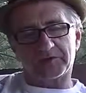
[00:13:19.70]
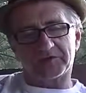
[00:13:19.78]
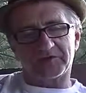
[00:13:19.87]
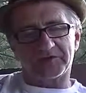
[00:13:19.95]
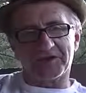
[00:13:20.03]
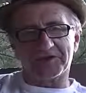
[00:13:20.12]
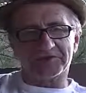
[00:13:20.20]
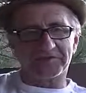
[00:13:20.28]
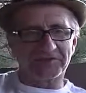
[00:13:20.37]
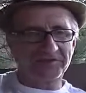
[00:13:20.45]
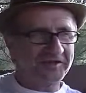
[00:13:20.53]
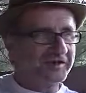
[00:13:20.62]
to say
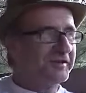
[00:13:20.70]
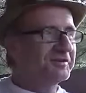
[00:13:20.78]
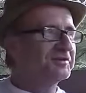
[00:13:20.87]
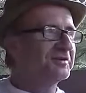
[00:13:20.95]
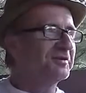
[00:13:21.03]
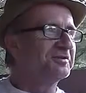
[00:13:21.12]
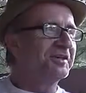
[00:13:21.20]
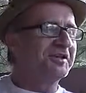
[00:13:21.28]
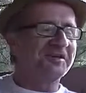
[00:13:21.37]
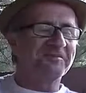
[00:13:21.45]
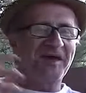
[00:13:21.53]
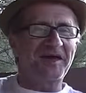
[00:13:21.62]
Titus.
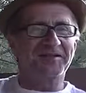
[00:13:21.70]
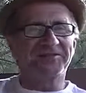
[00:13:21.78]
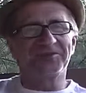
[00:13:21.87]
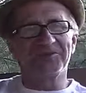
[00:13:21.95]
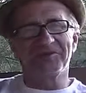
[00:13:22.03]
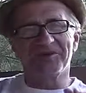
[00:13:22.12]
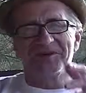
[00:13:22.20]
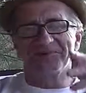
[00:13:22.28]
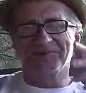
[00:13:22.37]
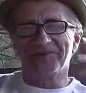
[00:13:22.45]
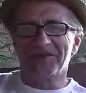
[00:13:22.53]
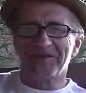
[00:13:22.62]
sending him back to uh,
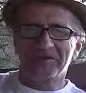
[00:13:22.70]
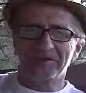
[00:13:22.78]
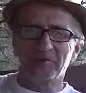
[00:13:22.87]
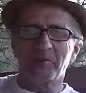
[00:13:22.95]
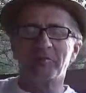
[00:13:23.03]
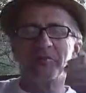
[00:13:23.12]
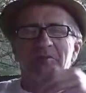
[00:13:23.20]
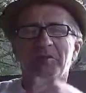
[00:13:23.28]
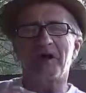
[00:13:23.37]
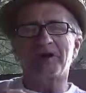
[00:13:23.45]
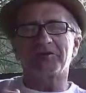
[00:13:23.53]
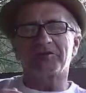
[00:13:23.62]
the Roman
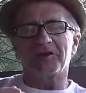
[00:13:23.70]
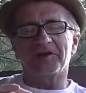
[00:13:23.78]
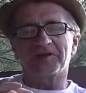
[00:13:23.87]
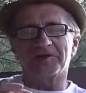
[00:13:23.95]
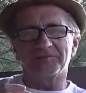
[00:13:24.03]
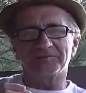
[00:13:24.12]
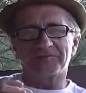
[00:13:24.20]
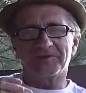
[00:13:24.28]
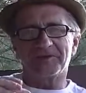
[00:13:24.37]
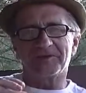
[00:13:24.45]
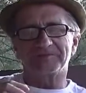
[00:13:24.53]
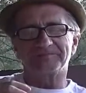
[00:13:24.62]
procurator.
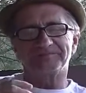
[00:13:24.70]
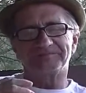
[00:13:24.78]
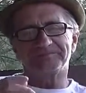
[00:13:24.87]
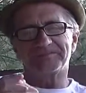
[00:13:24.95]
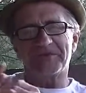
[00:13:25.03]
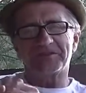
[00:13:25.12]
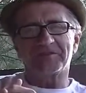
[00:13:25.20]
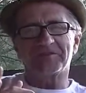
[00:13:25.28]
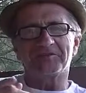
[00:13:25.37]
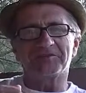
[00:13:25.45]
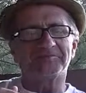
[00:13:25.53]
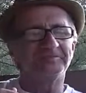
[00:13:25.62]
Um, can't
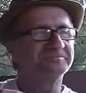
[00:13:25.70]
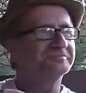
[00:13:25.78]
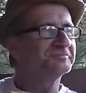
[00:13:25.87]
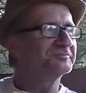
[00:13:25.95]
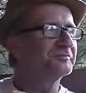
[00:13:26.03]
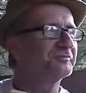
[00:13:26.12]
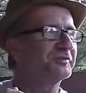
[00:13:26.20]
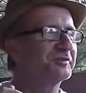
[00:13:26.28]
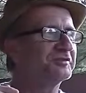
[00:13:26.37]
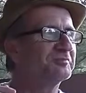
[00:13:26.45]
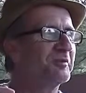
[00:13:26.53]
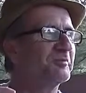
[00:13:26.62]
think of him at
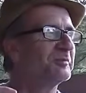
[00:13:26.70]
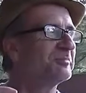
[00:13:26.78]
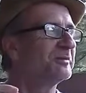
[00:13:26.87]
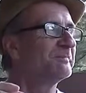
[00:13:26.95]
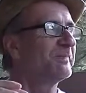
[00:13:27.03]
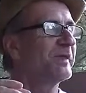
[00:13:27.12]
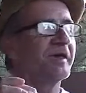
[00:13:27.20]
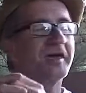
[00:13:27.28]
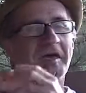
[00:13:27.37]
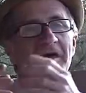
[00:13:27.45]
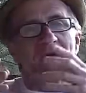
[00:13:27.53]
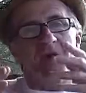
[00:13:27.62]
this moment, but
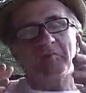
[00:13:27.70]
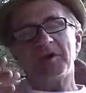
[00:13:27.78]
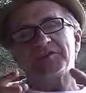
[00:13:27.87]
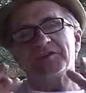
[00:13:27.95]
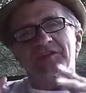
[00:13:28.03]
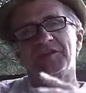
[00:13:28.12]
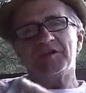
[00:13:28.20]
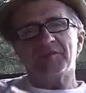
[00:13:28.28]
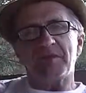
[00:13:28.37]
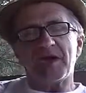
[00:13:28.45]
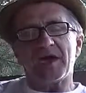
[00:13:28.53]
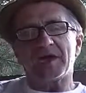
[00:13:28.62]
by sending him
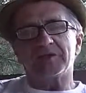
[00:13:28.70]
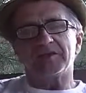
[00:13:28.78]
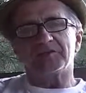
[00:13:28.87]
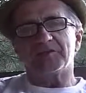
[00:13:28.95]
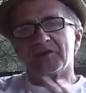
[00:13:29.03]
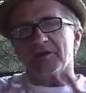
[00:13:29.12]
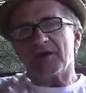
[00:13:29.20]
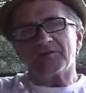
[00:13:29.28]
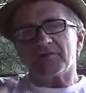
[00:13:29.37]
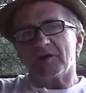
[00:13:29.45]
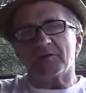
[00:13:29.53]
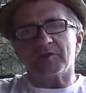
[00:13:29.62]
back, he said, look, I'm
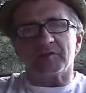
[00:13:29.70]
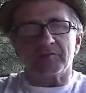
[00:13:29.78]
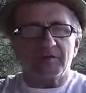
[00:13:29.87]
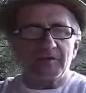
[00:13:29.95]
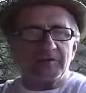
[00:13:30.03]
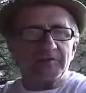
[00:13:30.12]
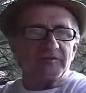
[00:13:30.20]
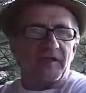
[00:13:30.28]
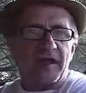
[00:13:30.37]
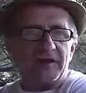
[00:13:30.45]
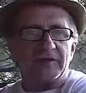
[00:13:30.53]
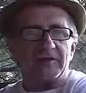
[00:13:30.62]
done with him. You know, I've
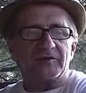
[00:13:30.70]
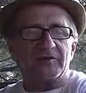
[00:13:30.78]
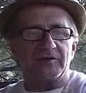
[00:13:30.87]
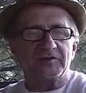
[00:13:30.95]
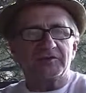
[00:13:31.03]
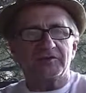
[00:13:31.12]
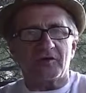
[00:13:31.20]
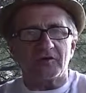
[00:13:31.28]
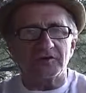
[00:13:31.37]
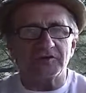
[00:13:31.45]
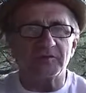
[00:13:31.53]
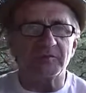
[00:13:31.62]
had it. You know, this is all
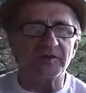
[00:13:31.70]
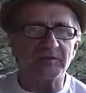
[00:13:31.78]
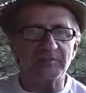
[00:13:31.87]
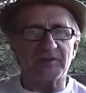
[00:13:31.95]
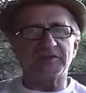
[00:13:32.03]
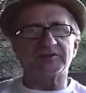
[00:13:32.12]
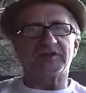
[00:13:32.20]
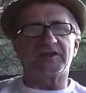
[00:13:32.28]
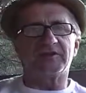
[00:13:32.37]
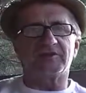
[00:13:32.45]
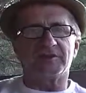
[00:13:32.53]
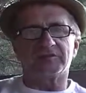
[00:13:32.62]
just a manipulation
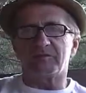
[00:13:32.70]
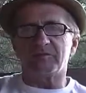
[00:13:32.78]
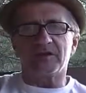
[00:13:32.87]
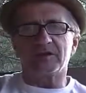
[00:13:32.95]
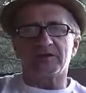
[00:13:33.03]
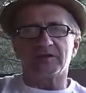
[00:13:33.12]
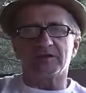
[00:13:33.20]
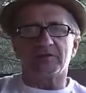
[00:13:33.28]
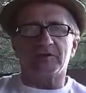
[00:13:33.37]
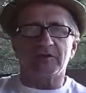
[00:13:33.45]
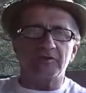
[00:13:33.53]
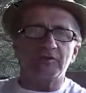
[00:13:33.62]
anyway, so I'm not going to deal
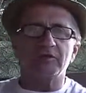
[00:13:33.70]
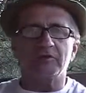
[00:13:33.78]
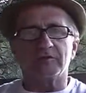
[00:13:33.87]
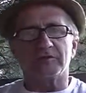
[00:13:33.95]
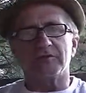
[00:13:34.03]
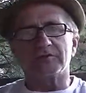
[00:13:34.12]
with it. You deal with it.